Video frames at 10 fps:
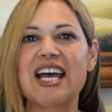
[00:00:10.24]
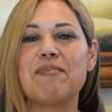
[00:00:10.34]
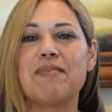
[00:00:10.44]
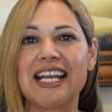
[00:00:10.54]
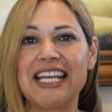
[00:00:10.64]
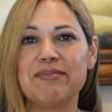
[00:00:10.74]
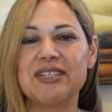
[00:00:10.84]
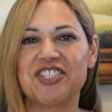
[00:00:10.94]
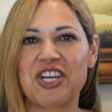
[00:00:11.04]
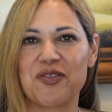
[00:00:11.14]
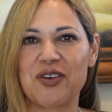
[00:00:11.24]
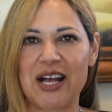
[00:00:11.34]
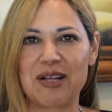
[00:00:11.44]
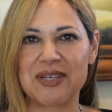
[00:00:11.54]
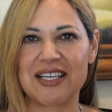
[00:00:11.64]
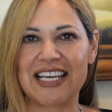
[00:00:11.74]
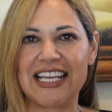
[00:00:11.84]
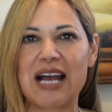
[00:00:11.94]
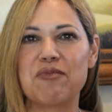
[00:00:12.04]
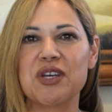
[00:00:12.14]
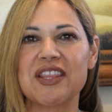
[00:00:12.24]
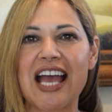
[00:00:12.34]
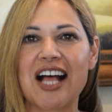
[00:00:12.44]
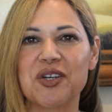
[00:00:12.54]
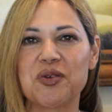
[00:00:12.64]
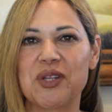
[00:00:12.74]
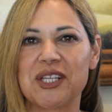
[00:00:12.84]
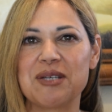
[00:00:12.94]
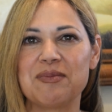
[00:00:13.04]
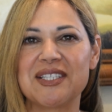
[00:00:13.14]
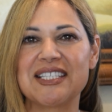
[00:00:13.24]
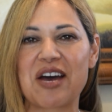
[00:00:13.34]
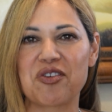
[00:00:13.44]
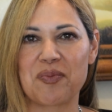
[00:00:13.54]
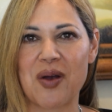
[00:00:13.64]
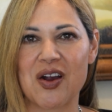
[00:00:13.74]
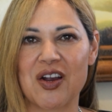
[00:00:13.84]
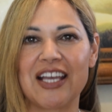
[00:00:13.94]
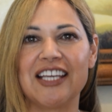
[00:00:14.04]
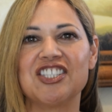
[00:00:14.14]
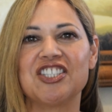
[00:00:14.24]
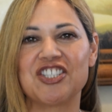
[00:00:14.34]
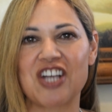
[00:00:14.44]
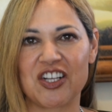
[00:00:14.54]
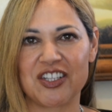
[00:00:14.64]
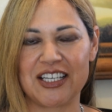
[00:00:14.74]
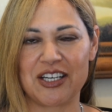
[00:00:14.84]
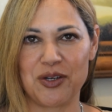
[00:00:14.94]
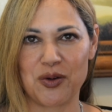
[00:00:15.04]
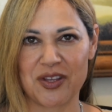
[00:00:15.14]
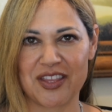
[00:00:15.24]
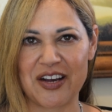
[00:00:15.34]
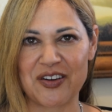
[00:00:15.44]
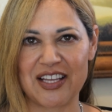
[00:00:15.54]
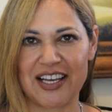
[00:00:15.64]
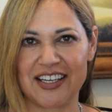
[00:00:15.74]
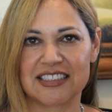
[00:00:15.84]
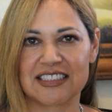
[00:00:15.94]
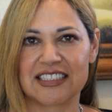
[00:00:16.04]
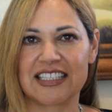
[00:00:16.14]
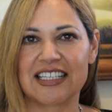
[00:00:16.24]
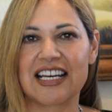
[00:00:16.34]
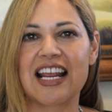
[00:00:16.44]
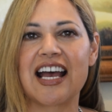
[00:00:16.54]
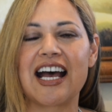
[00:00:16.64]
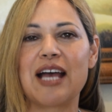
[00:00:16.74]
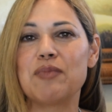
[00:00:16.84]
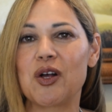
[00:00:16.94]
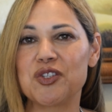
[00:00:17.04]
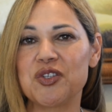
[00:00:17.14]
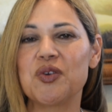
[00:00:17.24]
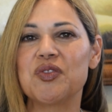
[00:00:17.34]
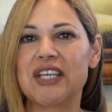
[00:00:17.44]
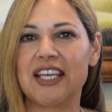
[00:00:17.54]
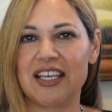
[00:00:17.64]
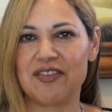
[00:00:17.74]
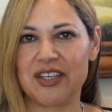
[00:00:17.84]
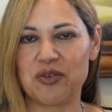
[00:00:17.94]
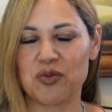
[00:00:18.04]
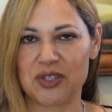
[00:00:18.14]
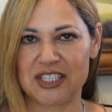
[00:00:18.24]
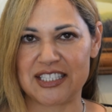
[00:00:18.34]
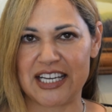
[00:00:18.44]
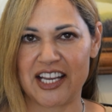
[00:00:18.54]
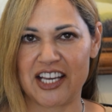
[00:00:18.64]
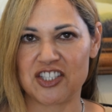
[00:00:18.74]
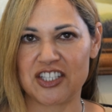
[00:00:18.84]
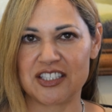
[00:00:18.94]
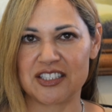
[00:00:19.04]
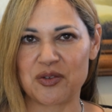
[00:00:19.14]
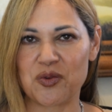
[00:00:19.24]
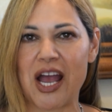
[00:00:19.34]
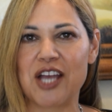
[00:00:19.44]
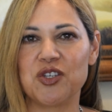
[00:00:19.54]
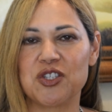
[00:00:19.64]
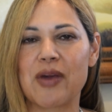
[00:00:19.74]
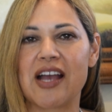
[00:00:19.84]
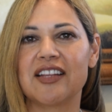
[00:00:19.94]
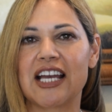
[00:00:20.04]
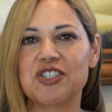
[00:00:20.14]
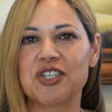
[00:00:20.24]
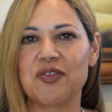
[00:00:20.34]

My name is Jennifer Halma, and I'm with Keller Williams South Park in Charlotte, North Carolina. I'm also the EV real estate agent, where I use my electric